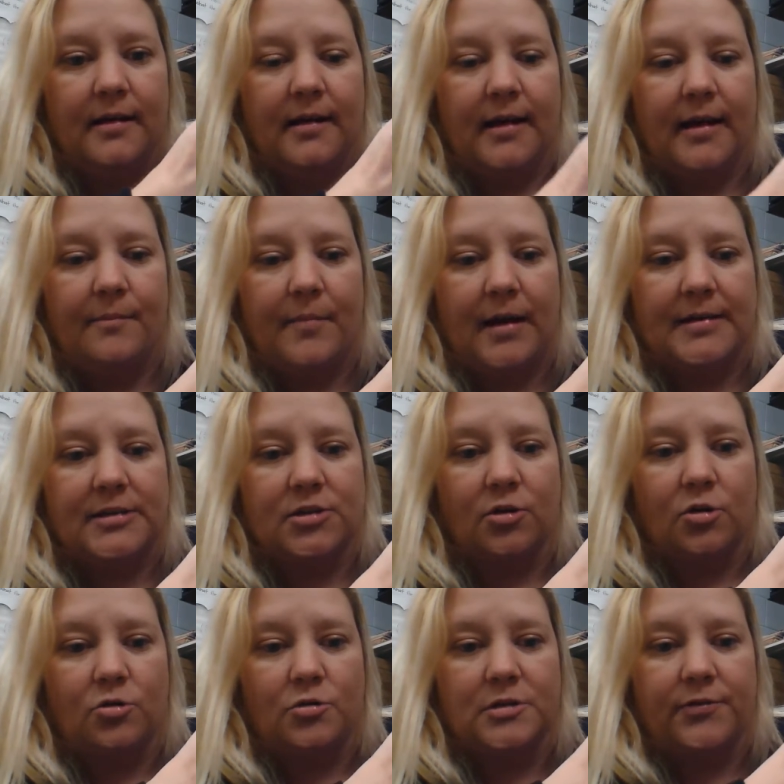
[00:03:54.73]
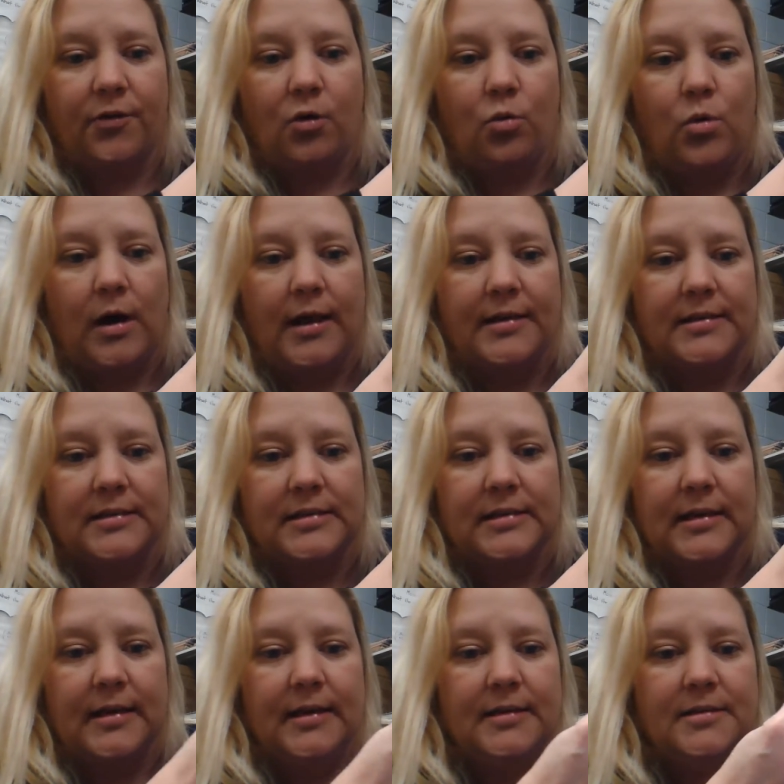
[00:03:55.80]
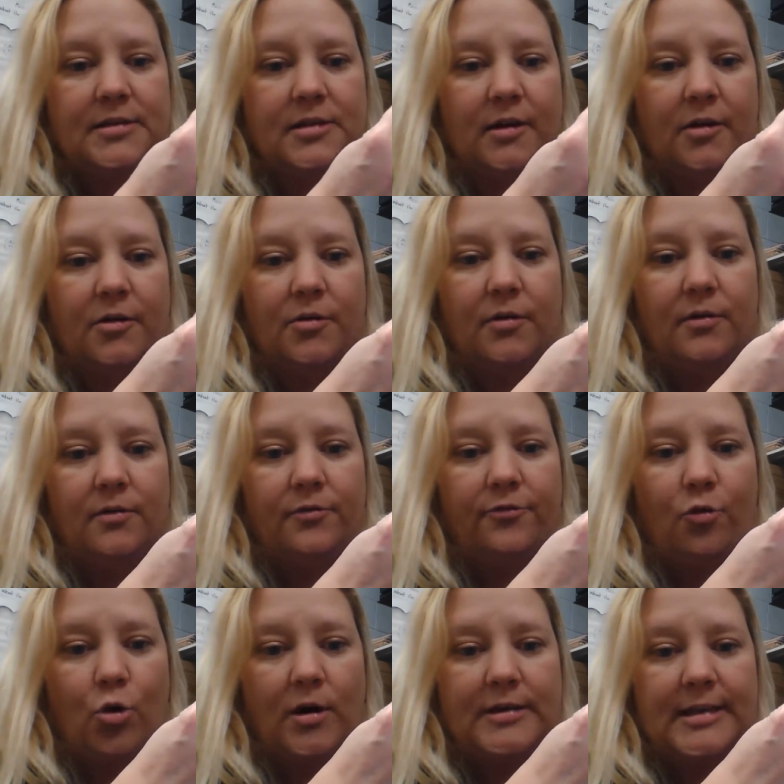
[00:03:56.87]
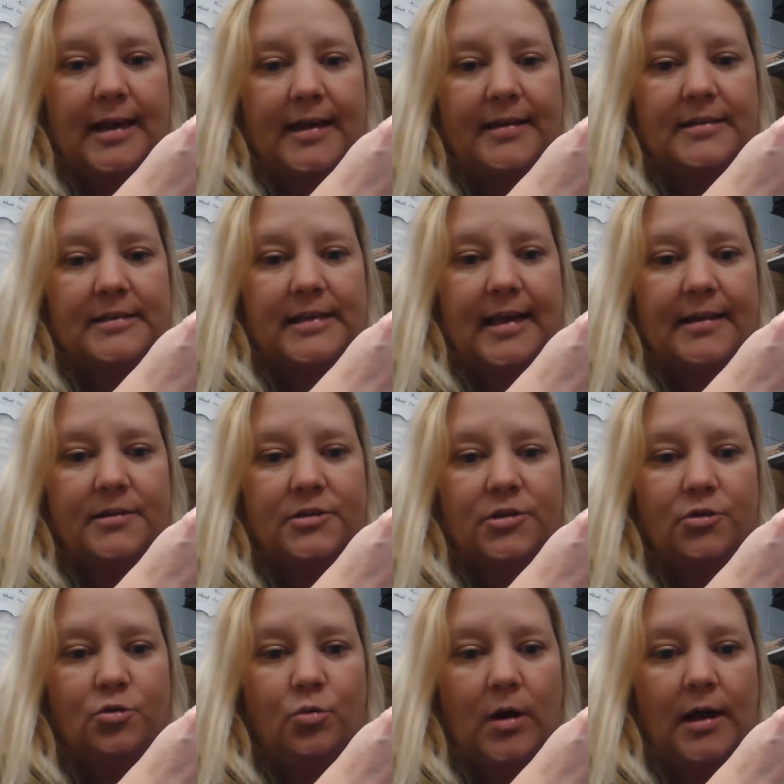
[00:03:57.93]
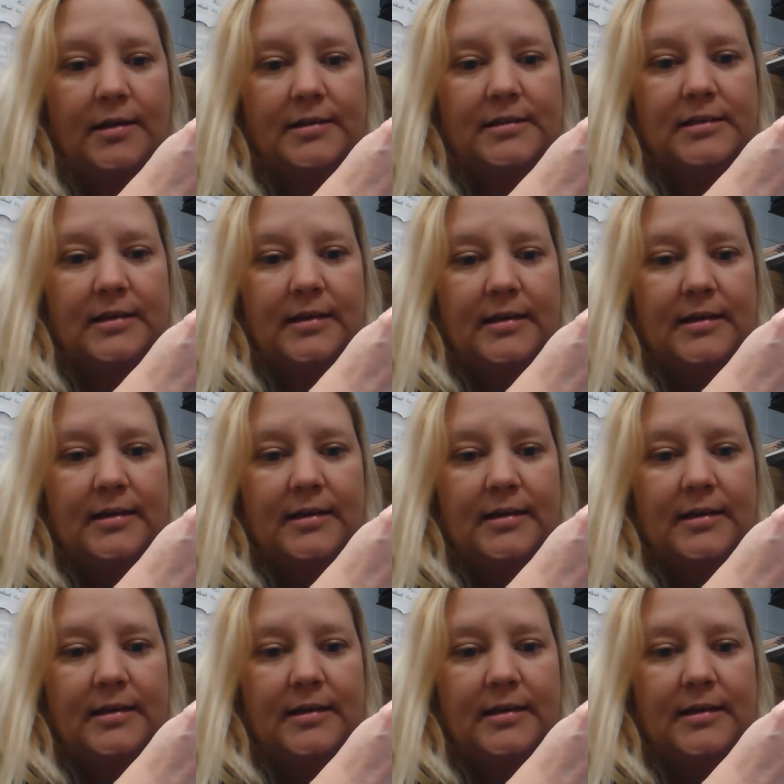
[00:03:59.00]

and my circles for ones. So 4 tens and 2 ones.